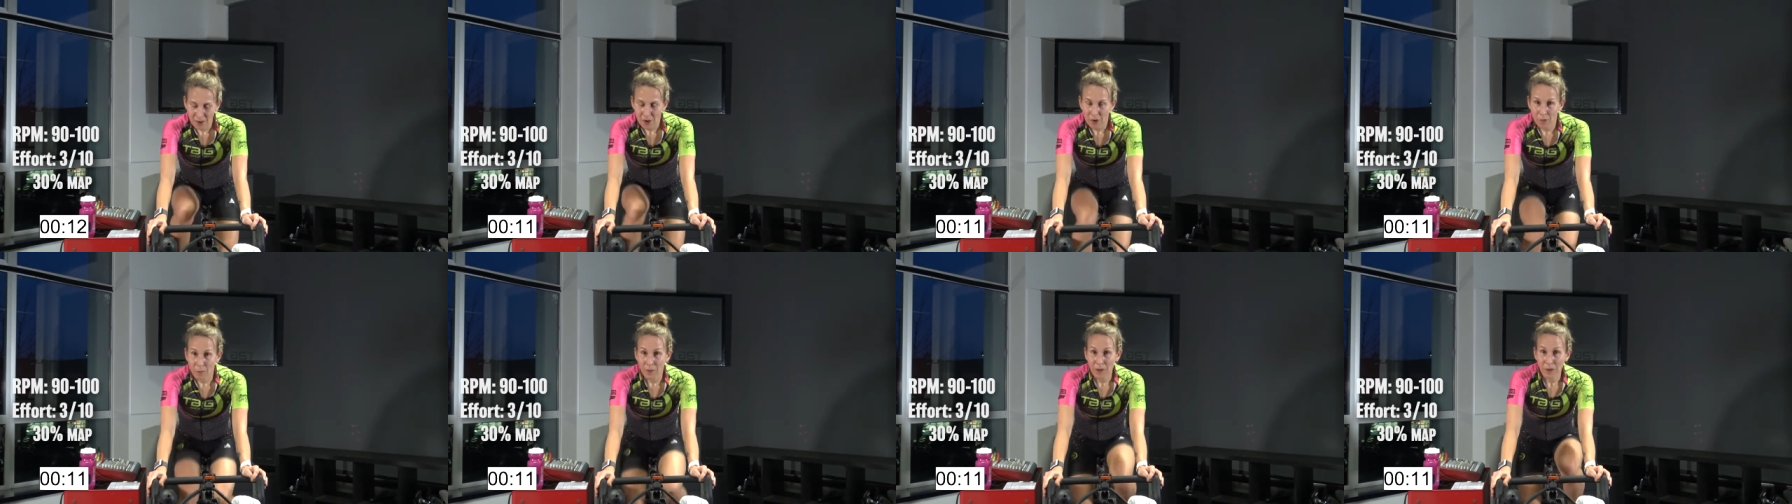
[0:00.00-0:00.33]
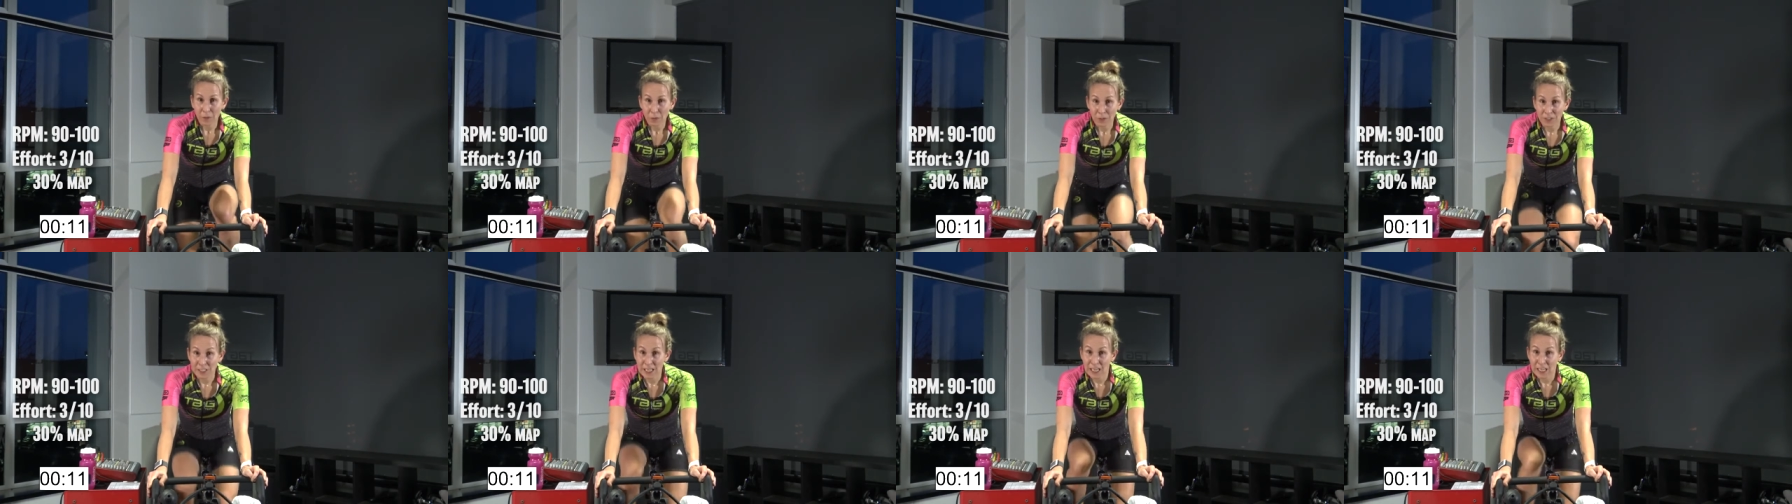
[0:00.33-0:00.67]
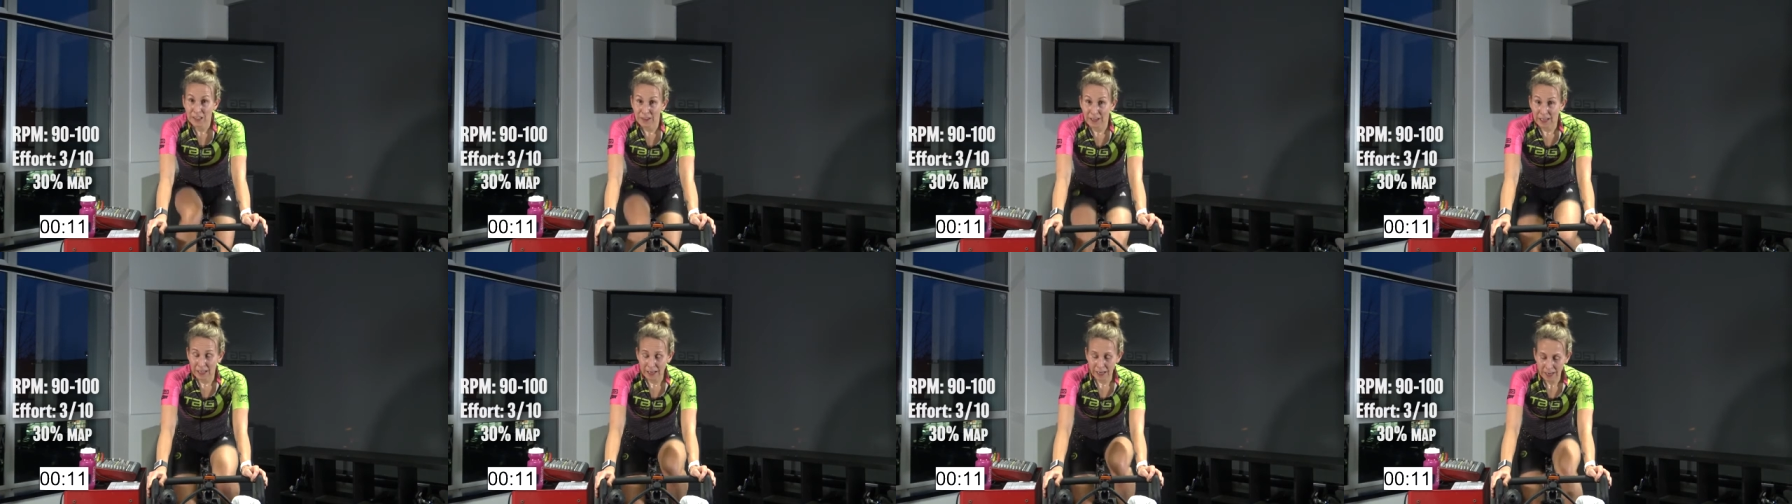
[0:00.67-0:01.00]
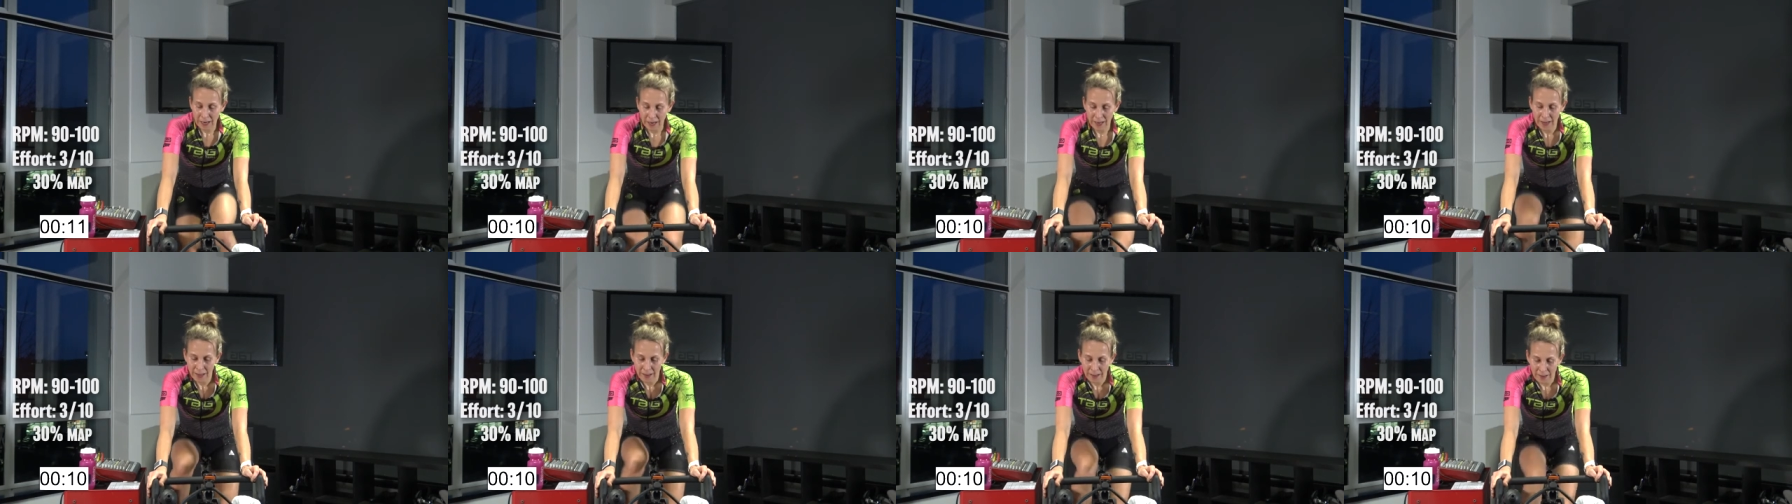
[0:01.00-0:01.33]
Oh well, we'll take that.
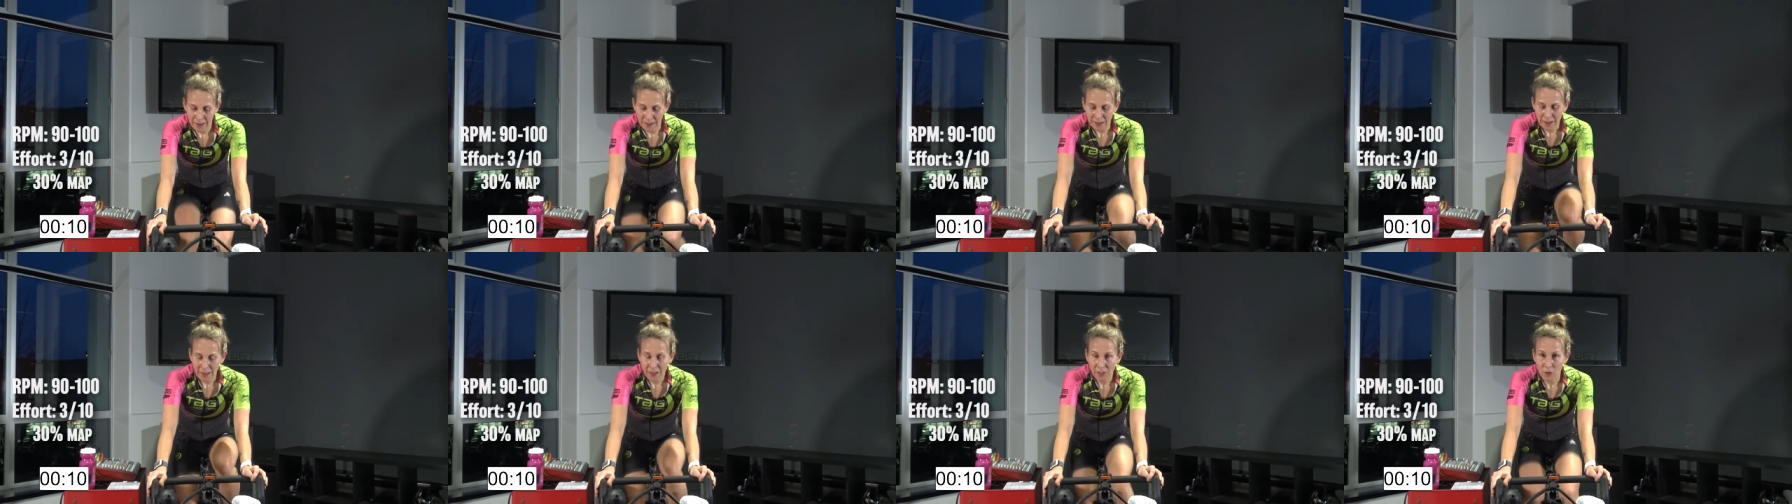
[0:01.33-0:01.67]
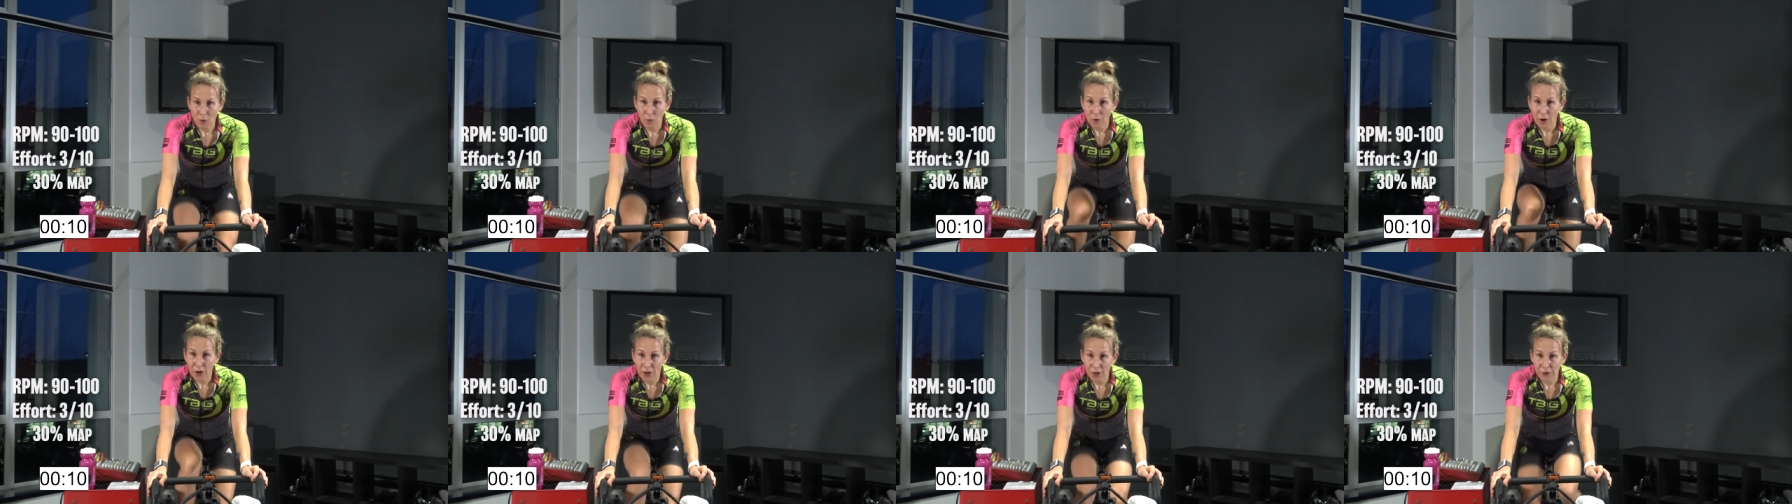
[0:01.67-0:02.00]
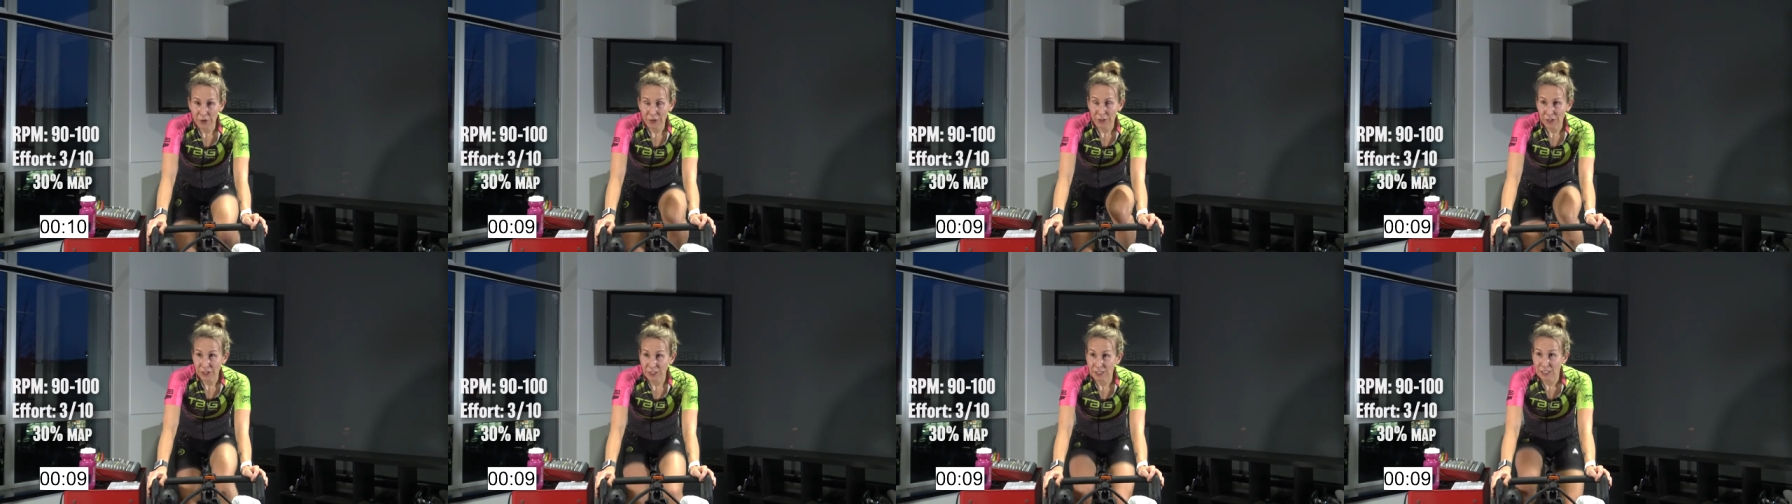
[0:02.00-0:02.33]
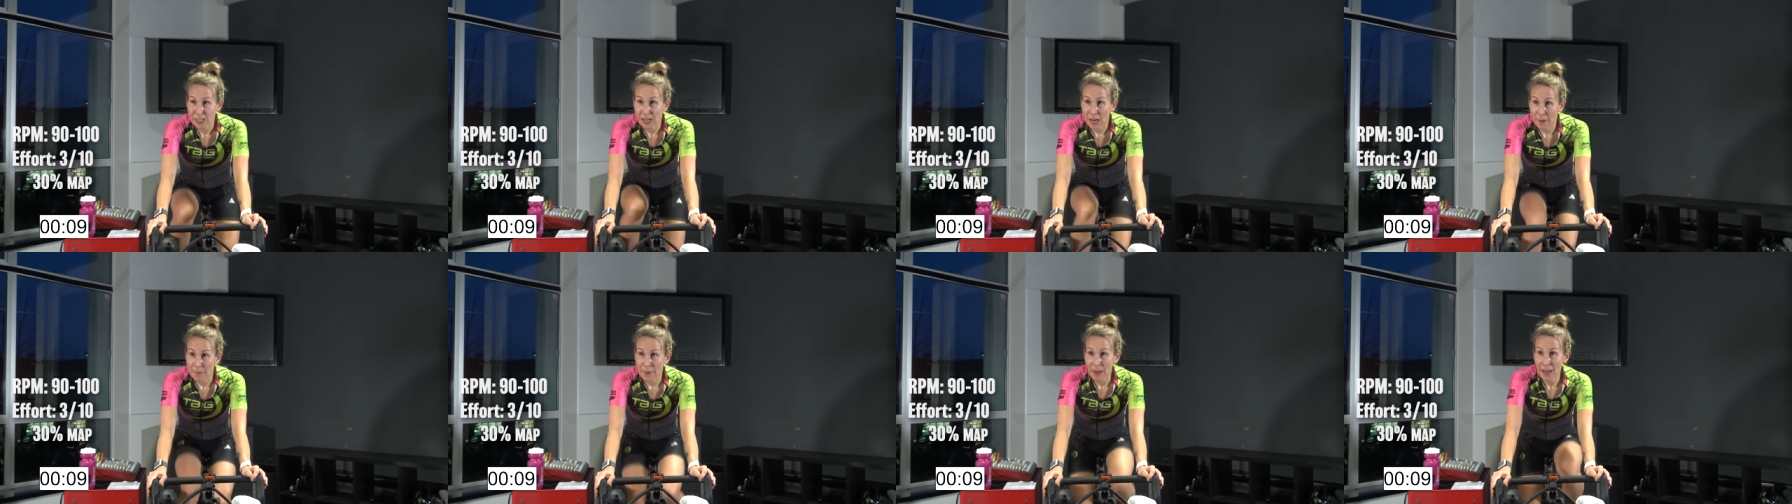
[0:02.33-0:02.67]
Go harder this
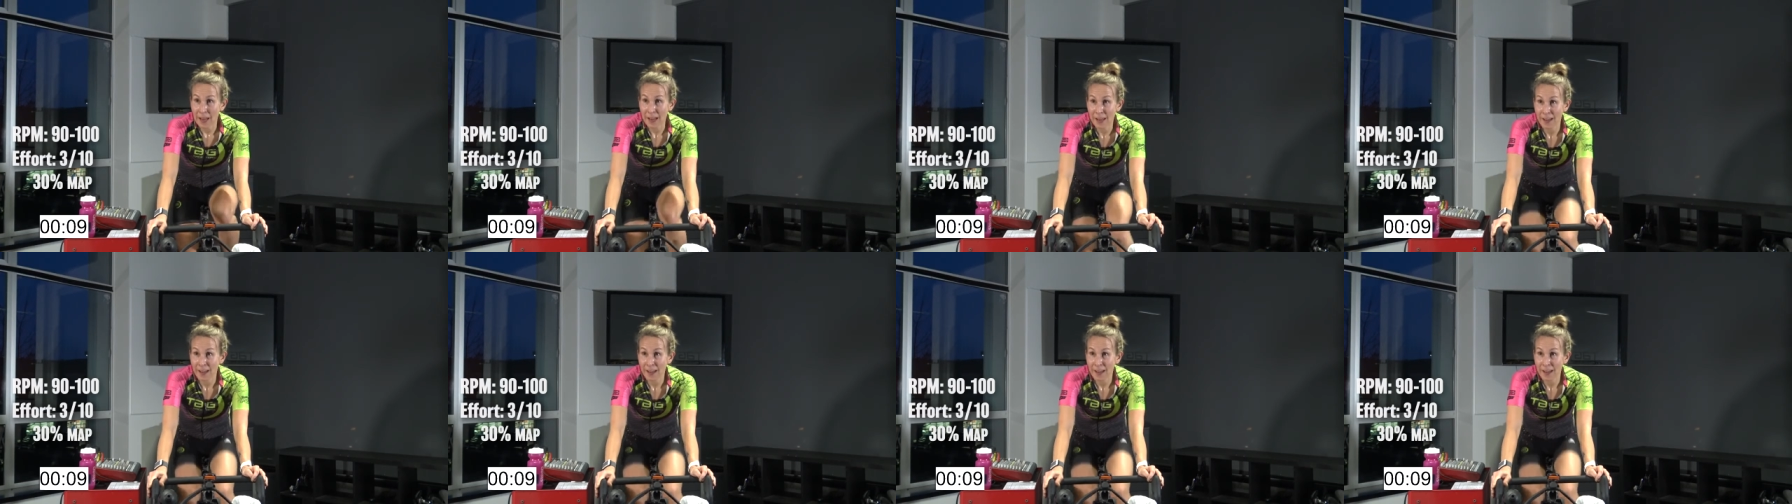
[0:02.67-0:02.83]
time.